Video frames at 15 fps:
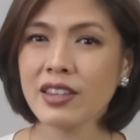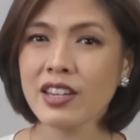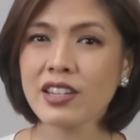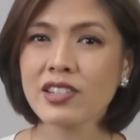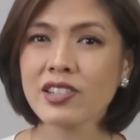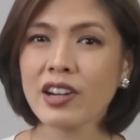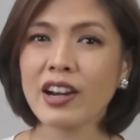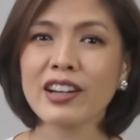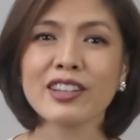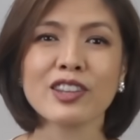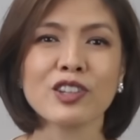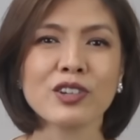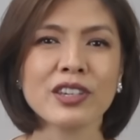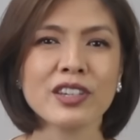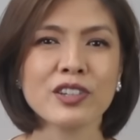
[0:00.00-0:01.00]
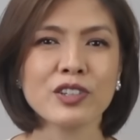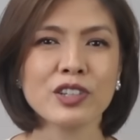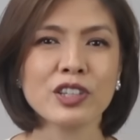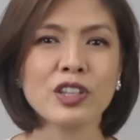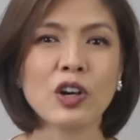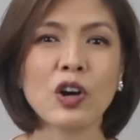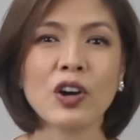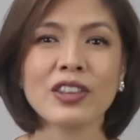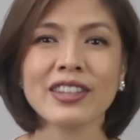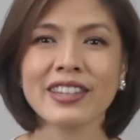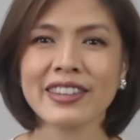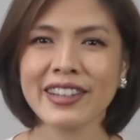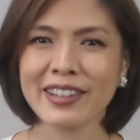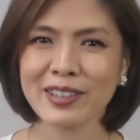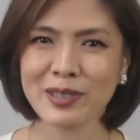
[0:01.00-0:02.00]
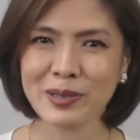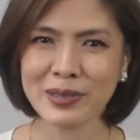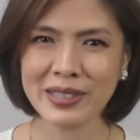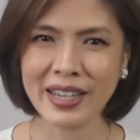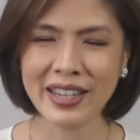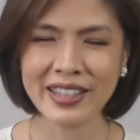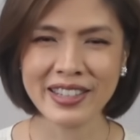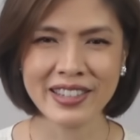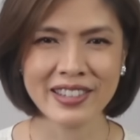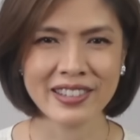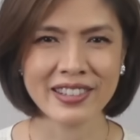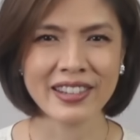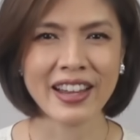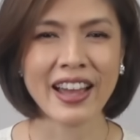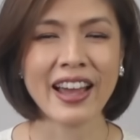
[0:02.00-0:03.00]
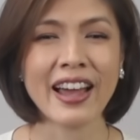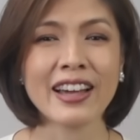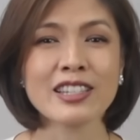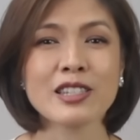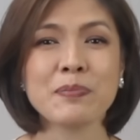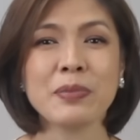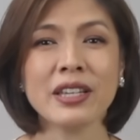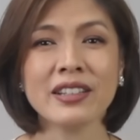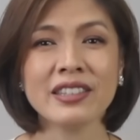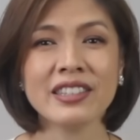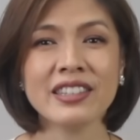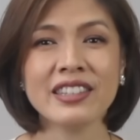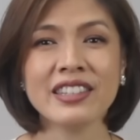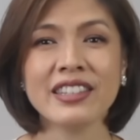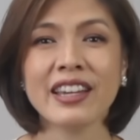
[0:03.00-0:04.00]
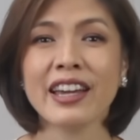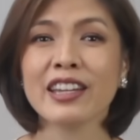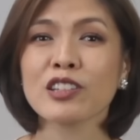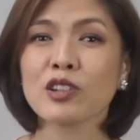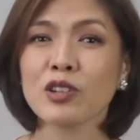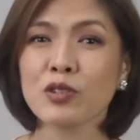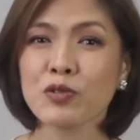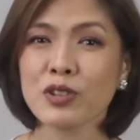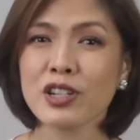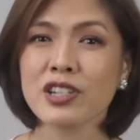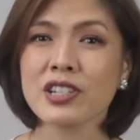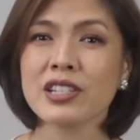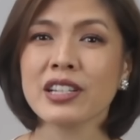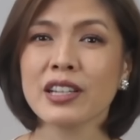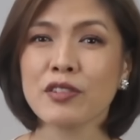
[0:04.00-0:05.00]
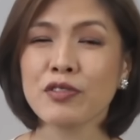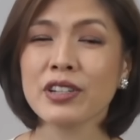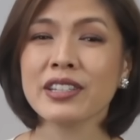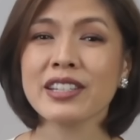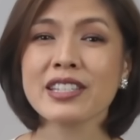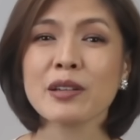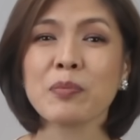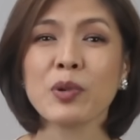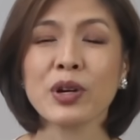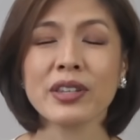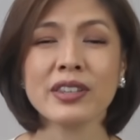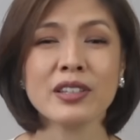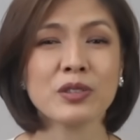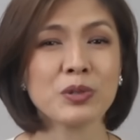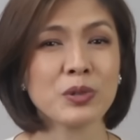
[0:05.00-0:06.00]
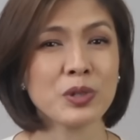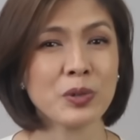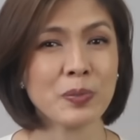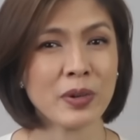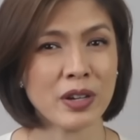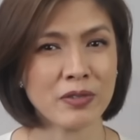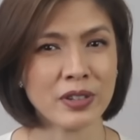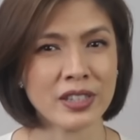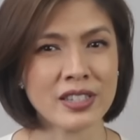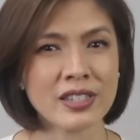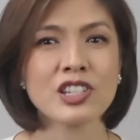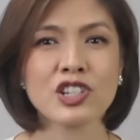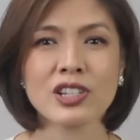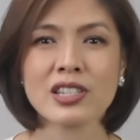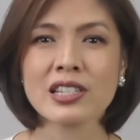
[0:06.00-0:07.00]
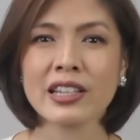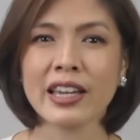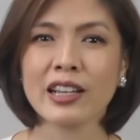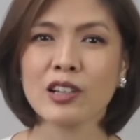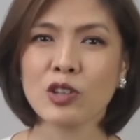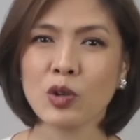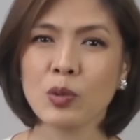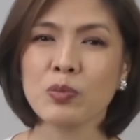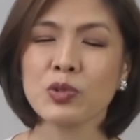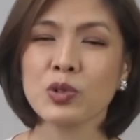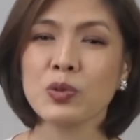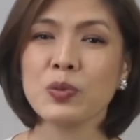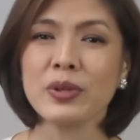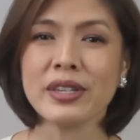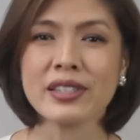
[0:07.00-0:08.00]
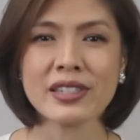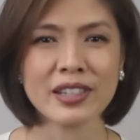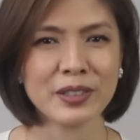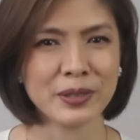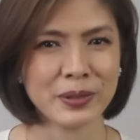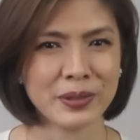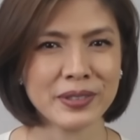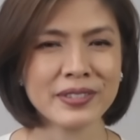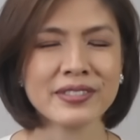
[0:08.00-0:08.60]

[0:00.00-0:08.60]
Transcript: Things aren't looking good on the telco side either, as PLDT and Converge delivered disappointing 2Q profits, just like Globe 2 weeks ago.